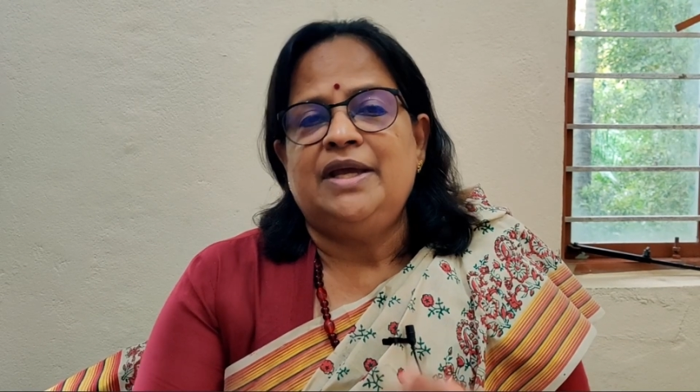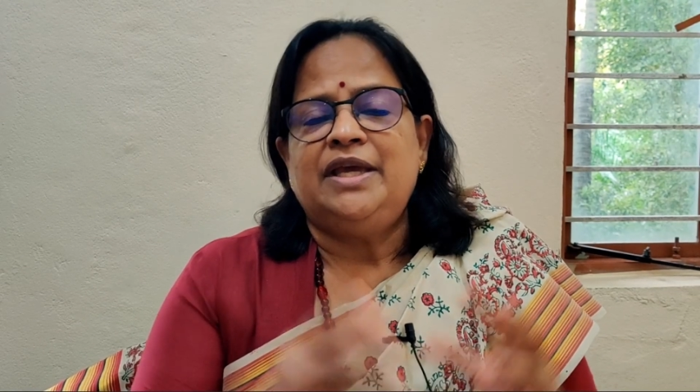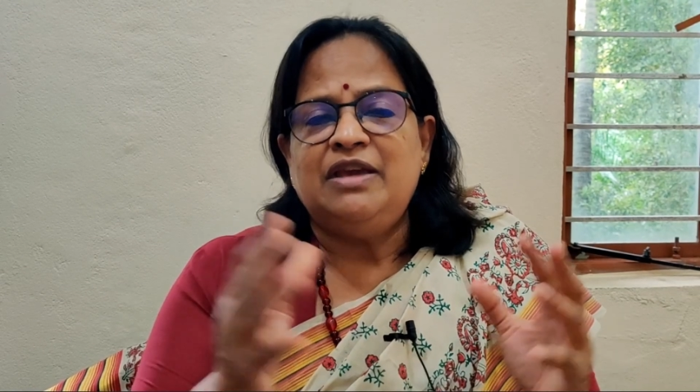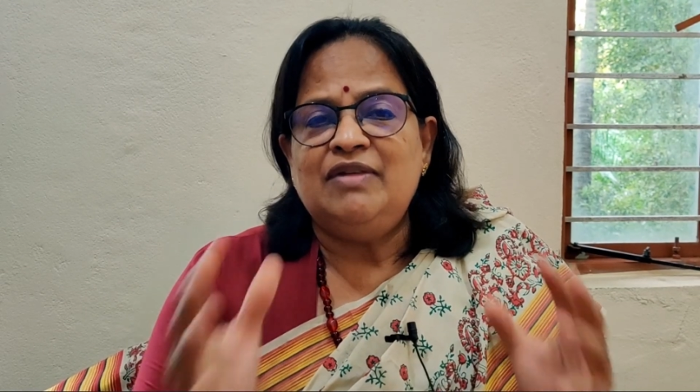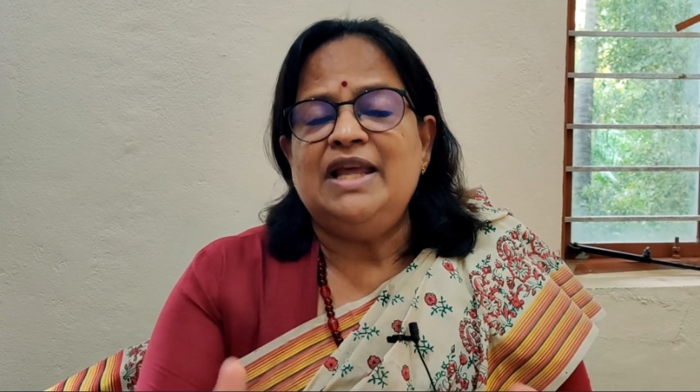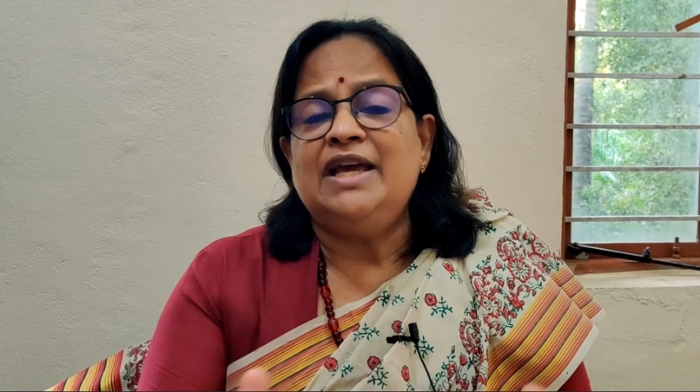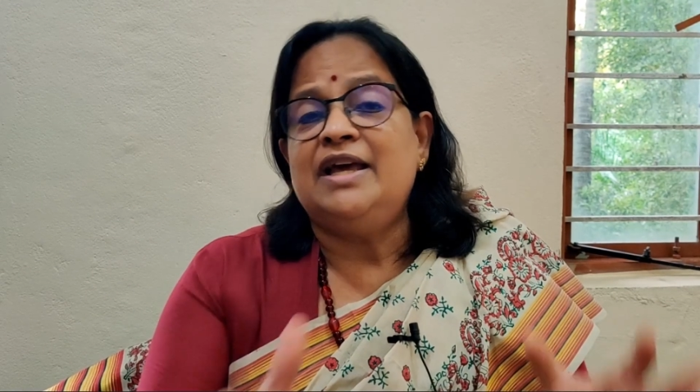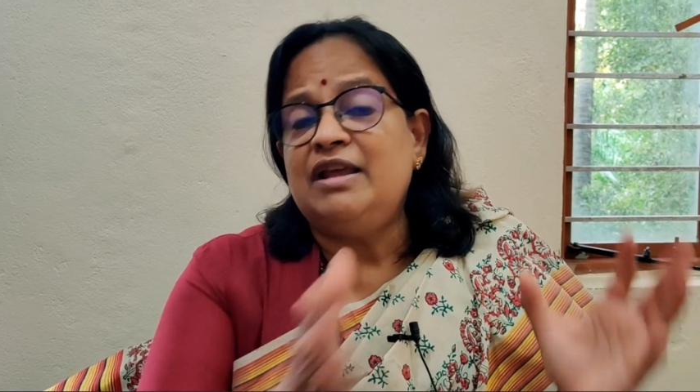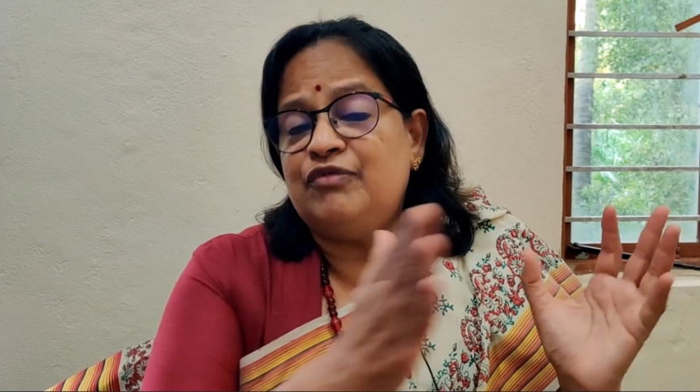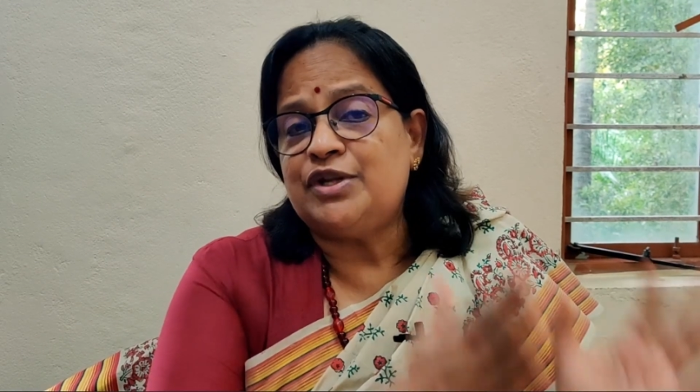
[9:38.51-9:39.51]
he will
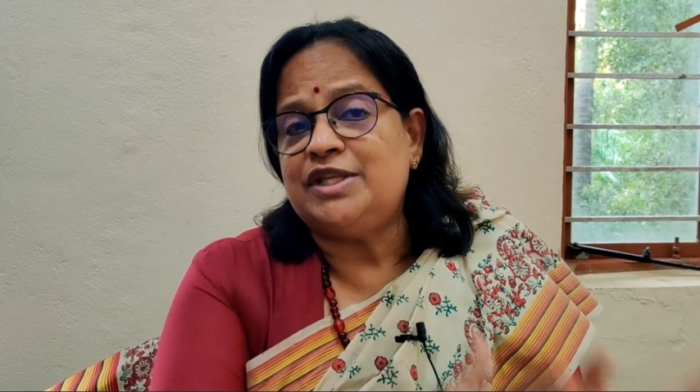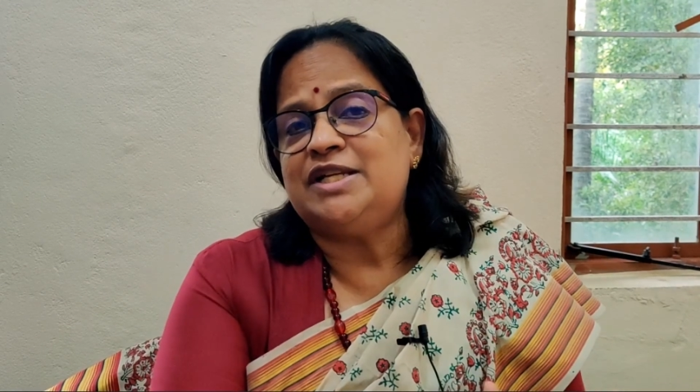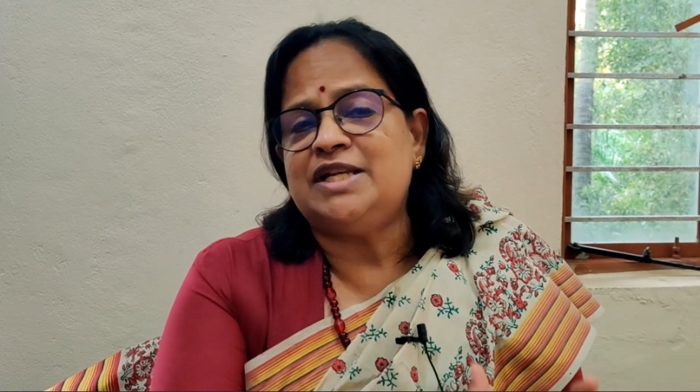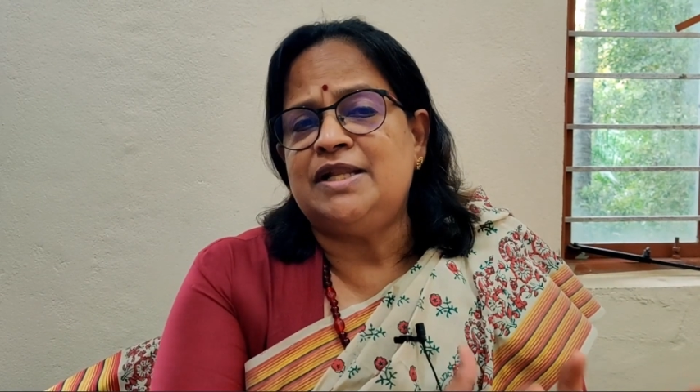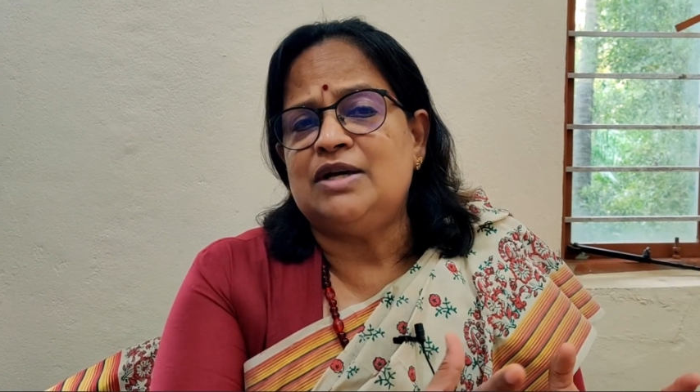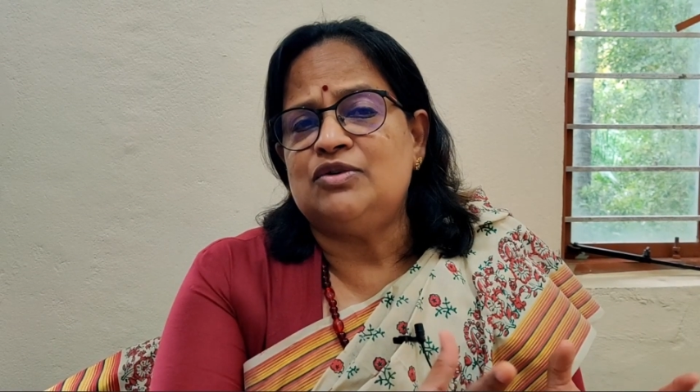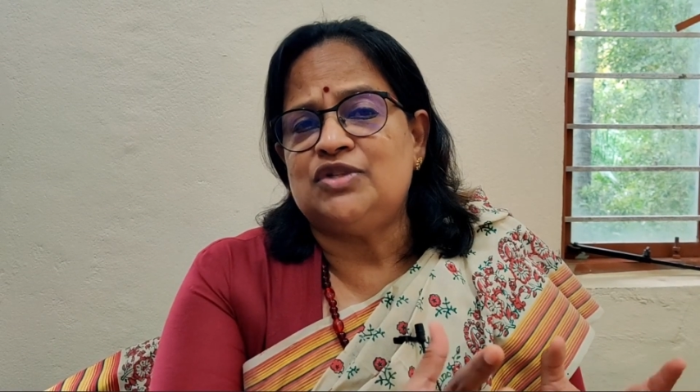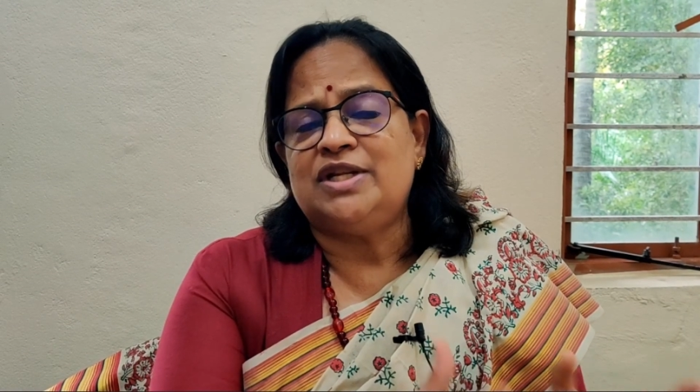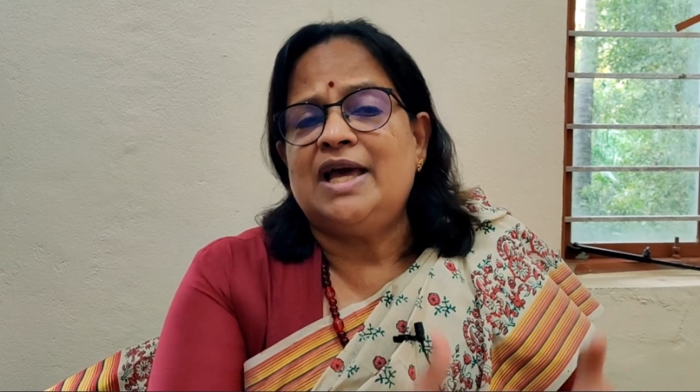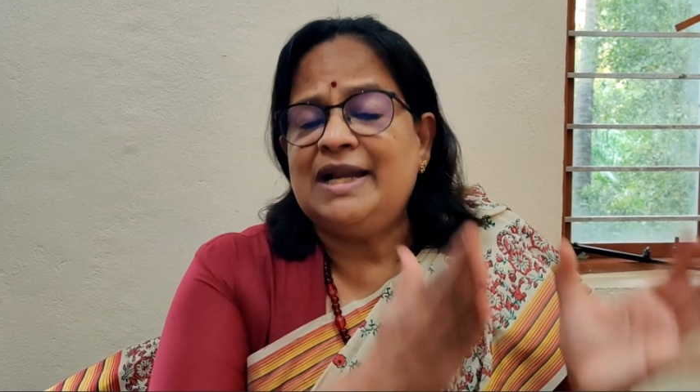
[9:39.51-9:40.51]
agree for the 10,000.